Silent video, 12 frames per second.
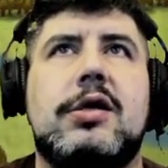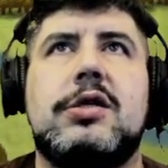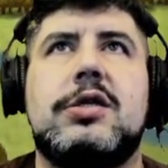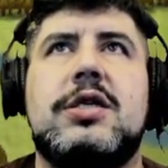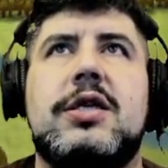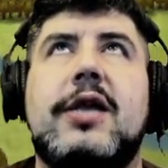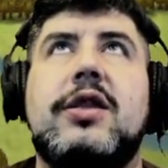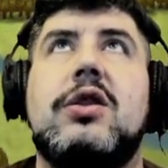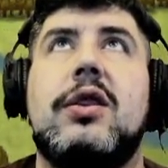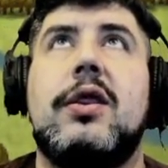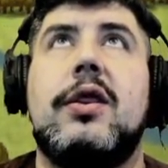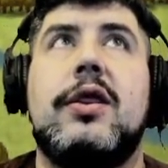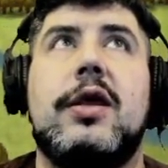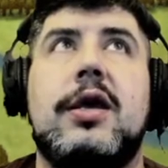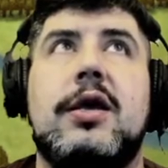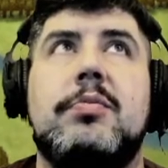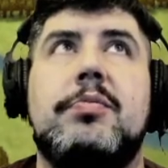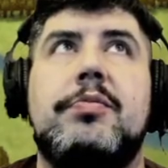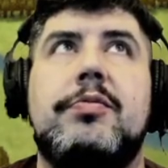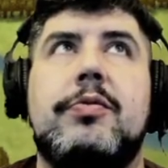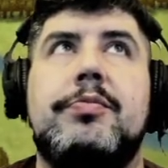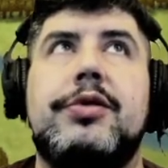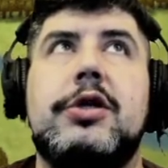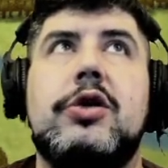select the
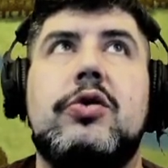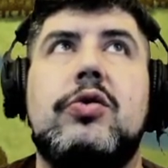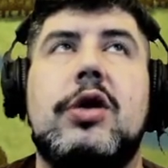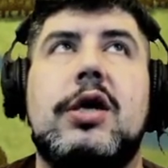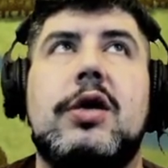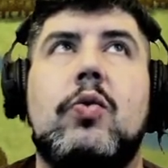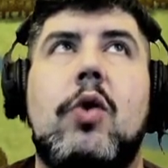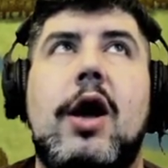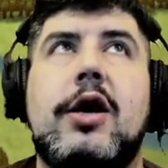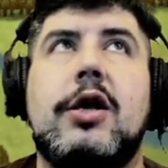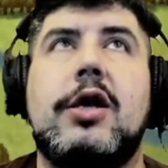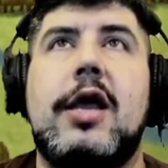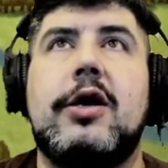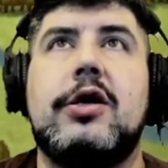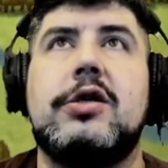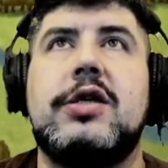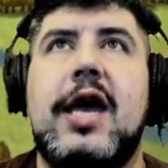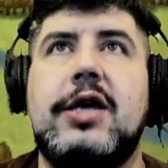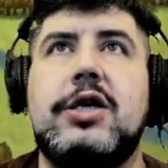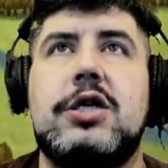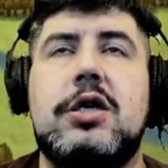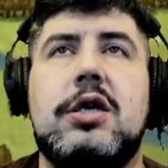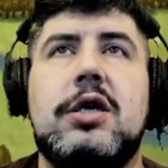blue watercolor texture.